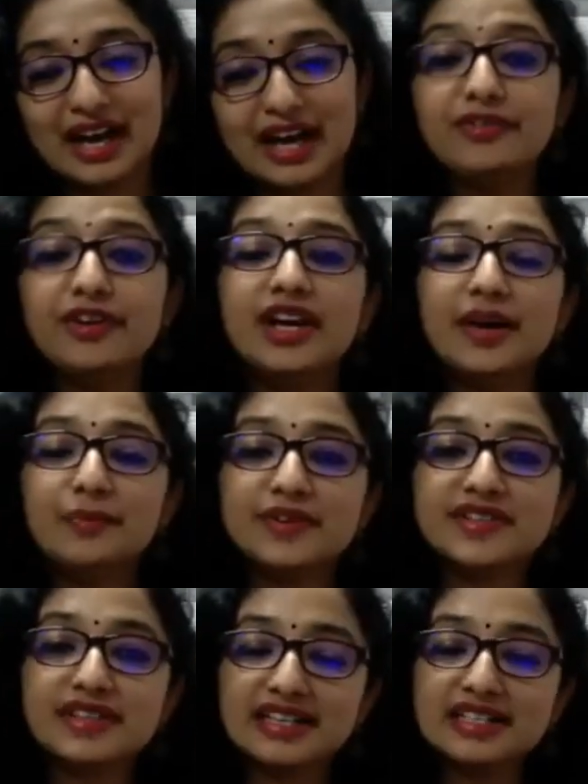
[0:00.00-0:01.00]
Every day
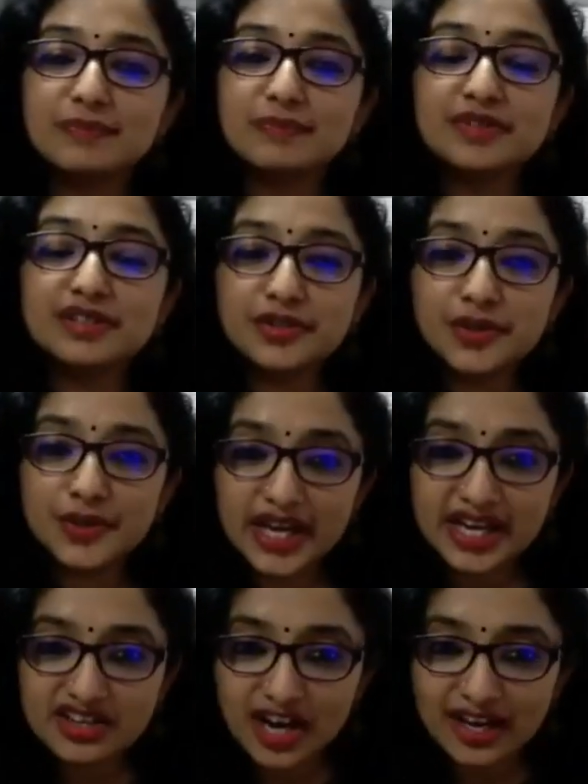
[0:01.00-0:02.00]
presents me with
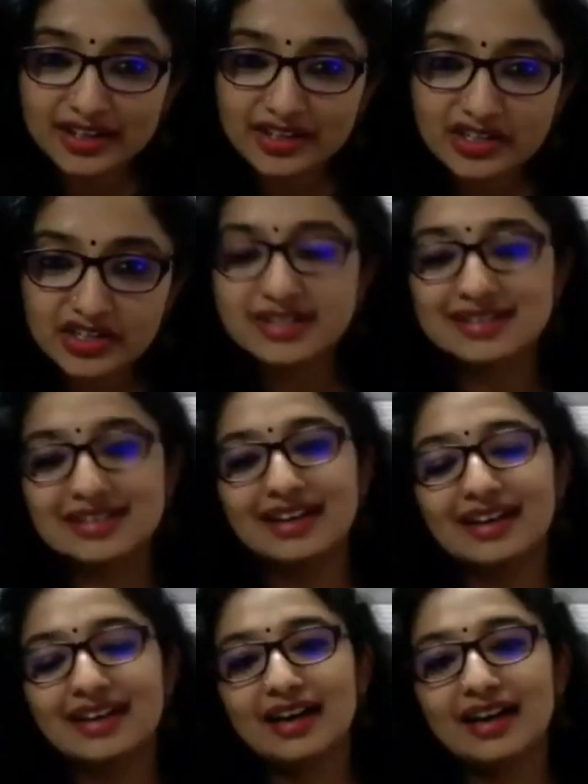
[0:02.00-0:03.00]
unique challenges.